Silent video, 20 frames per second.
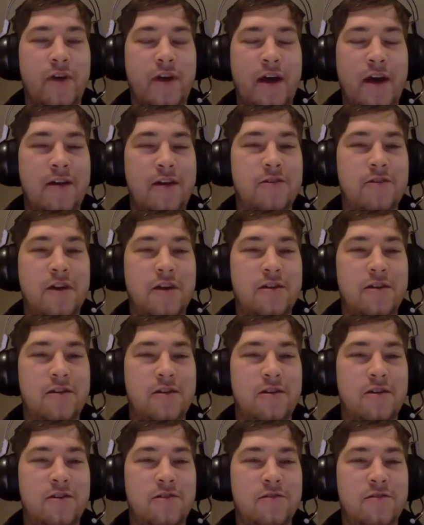allocate
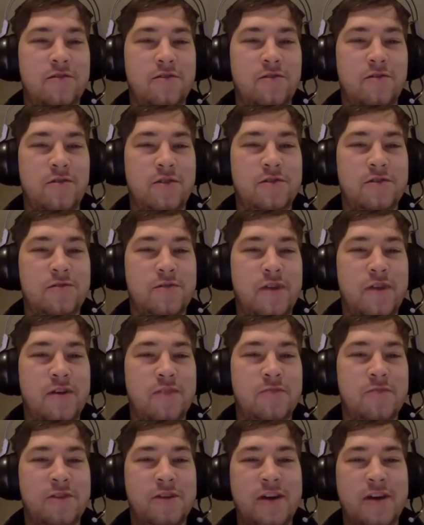their units
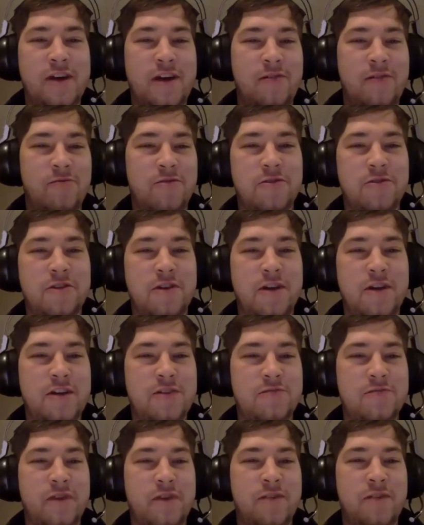randomly and roll the
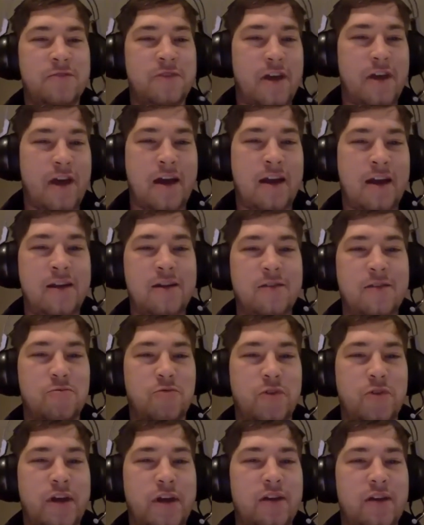dice randomly and end up
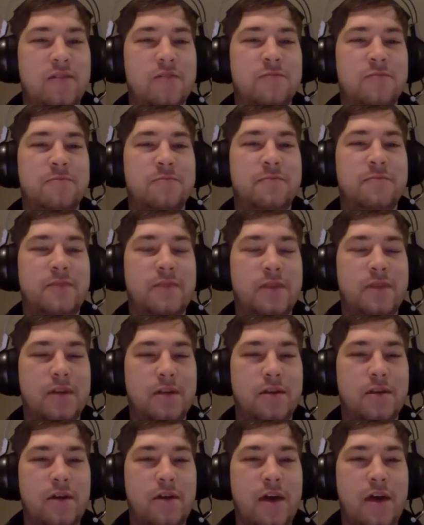winning. Mm-hmm.
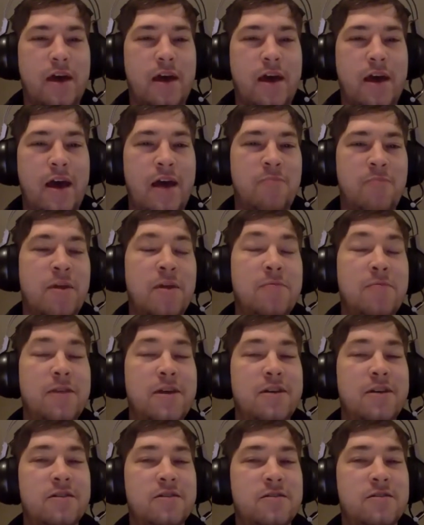And maybe
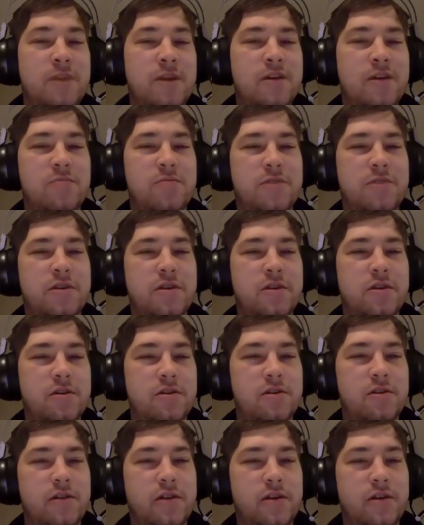that doesn't make it a
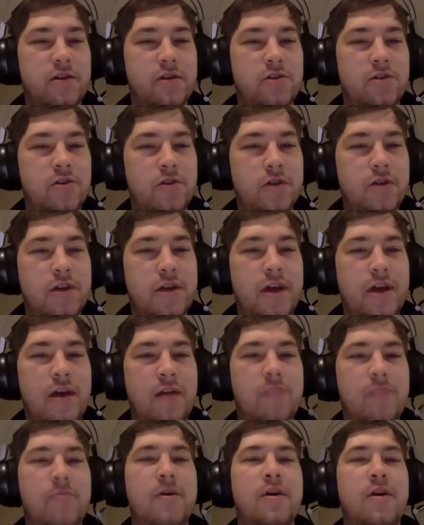particularly good
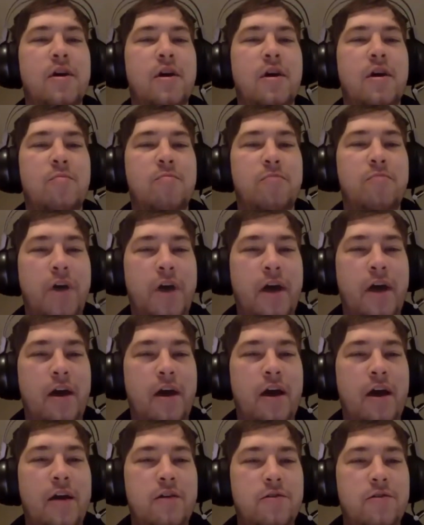game, but
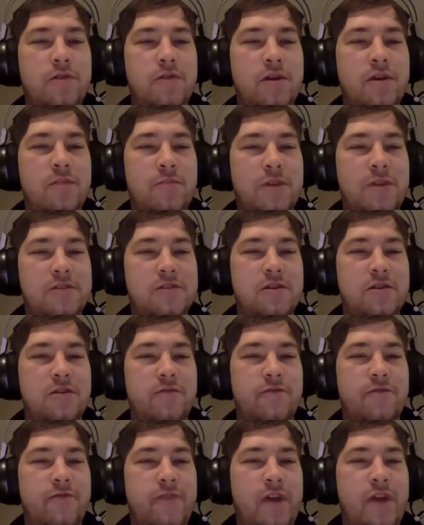I do think it makes it a
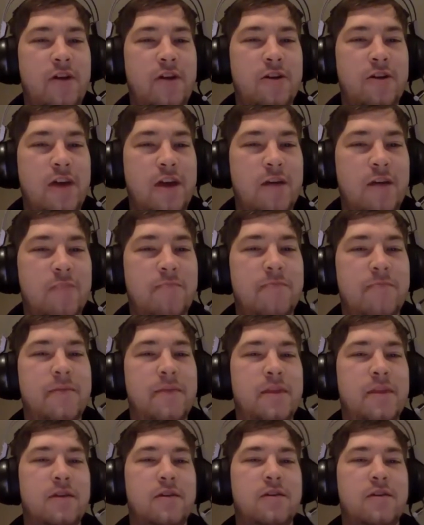fair game.
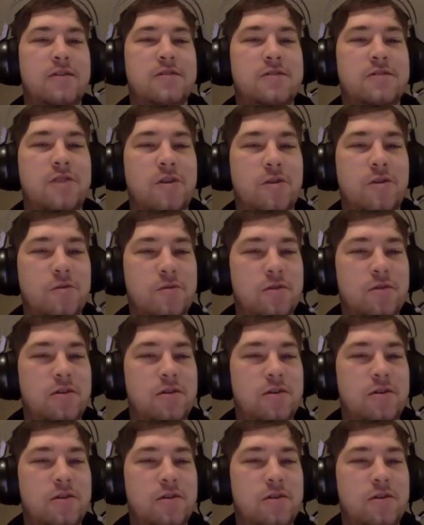So